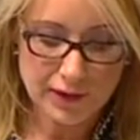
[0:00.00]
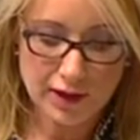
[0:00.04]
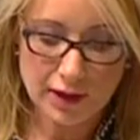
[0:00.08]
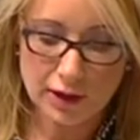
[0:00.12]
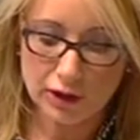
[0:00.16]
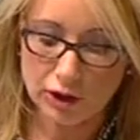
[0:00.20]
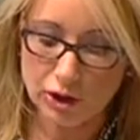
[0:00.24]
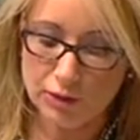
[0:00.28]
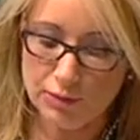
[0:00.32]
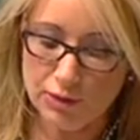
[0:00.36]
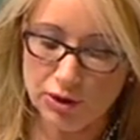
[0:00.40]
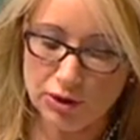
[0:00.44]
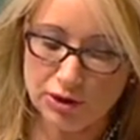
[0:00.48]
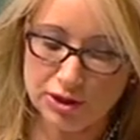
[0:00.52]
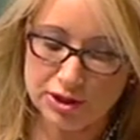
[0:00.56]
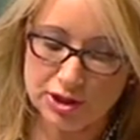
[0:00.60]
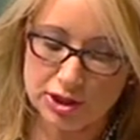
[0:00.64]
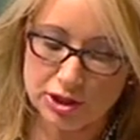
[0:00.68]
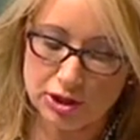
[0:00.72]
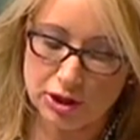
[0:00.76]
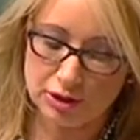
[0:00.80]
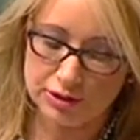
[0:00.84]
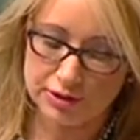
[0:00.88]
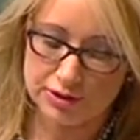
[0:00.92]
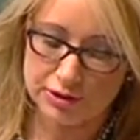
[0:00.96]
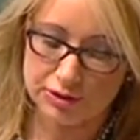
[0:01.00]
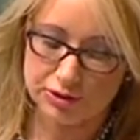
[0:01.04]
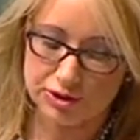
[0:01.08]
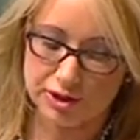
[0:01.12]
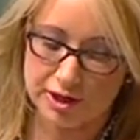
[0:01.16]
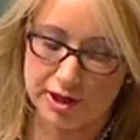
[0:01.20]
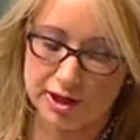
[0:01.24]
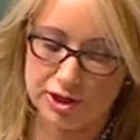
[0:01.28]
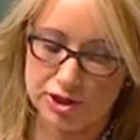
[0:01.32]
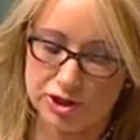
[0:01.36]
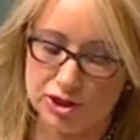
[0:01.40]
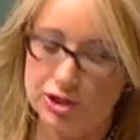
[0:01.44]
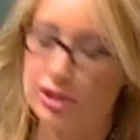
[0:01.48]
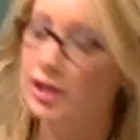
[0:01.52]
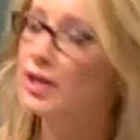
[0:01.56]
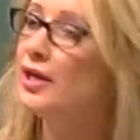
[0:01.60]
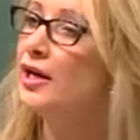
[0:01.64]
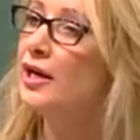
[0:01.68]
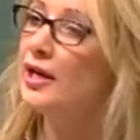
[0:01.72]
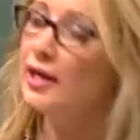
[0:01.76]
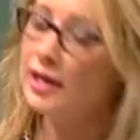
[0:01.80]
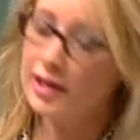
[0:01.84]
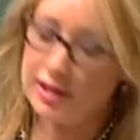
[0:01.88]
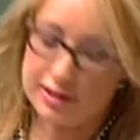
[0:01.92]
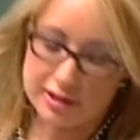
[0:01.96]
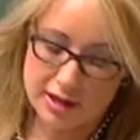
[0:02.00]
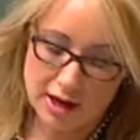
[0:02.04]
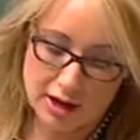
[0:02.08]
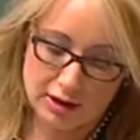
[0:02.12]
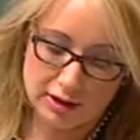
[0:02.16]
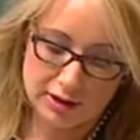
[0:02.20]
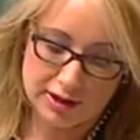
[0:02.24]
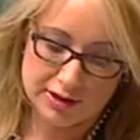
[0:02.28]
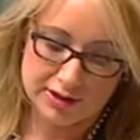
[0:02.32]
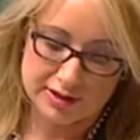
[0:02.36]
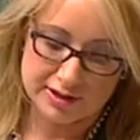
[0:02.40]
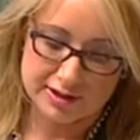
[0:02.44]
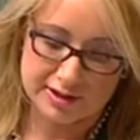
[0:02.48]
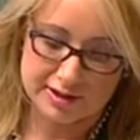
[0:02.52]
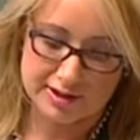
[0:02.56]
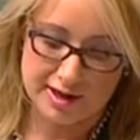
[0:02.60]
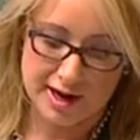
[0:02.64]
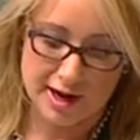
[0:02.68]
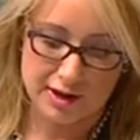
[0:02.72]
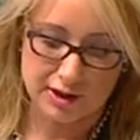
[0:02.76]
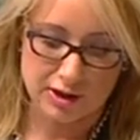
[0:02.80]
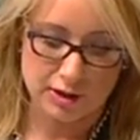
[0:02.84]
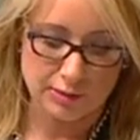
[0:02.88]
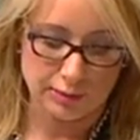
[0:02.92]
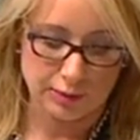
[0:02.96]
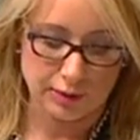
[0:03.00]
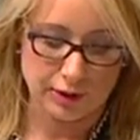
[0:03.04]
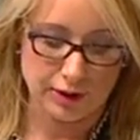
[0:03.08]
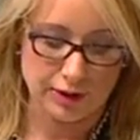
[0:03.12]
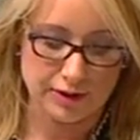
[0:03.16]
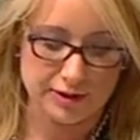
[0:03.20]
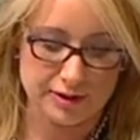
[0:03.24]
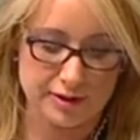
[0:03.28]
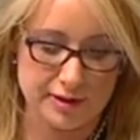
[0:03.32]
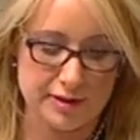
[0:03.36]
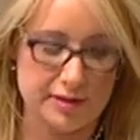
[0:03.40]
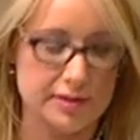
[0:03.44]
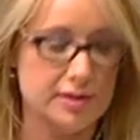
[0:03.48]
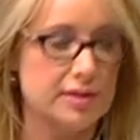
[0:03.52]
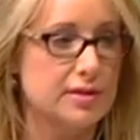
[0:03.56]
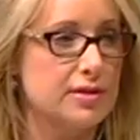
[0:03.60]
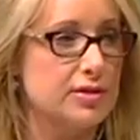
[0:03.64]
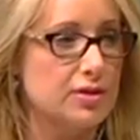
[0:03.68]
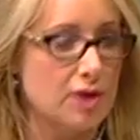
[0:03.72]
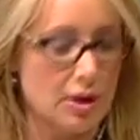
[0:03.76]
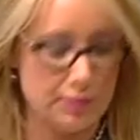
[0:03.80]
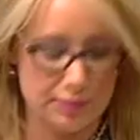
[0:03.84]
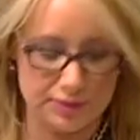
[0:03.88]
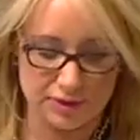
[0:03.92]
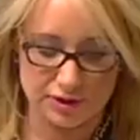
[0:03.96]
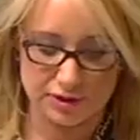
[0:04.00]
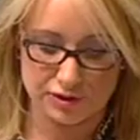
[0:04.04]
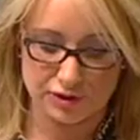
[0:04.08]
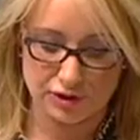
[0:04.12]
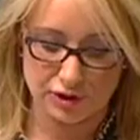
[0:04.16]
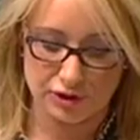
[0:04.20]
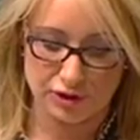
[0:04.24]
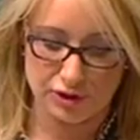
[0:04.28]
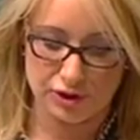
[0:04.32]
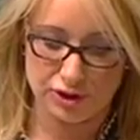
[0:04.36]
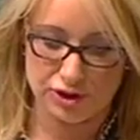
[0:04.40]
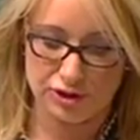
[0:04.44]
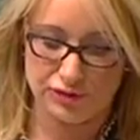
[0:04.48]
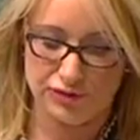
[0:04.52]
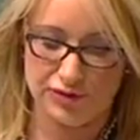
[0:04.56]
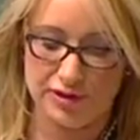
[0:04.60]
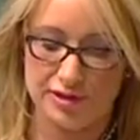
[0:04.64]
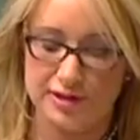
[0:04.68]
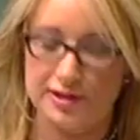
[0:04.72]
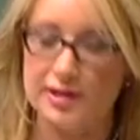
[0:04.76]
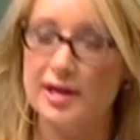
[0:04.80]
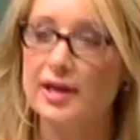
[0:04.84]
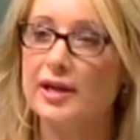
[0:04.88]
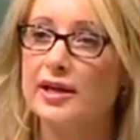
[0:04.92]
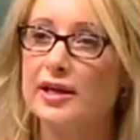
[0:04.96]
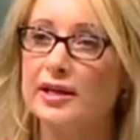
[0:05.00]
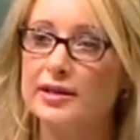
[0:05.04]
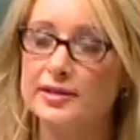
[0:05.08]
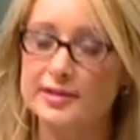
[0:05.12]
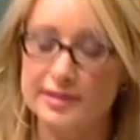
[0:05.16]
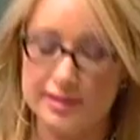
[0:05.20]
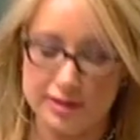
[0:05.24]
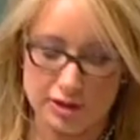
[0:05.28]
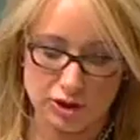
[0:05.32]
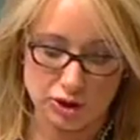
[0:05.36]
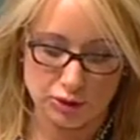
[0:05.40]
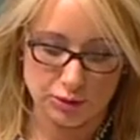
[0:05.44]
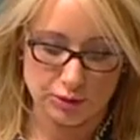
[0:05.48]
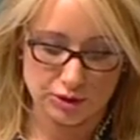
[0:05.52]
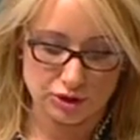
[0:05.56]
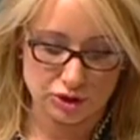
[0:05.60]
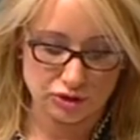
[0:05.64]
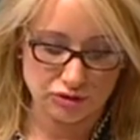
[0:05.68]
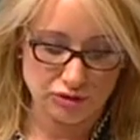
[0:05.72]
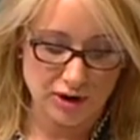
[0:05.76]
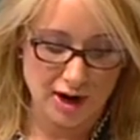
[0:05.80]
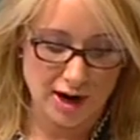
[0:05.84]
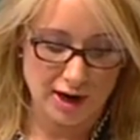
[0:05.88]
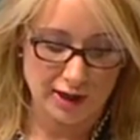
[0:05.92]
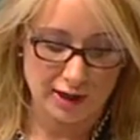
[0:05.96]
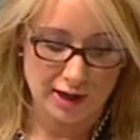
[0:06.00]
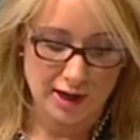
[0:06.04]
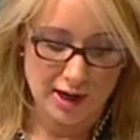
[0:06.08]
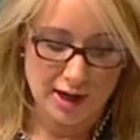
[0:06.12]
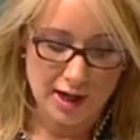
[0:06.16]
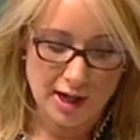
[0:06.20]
Community consultation is only the start of the process to stop the scourge of this insidious drug.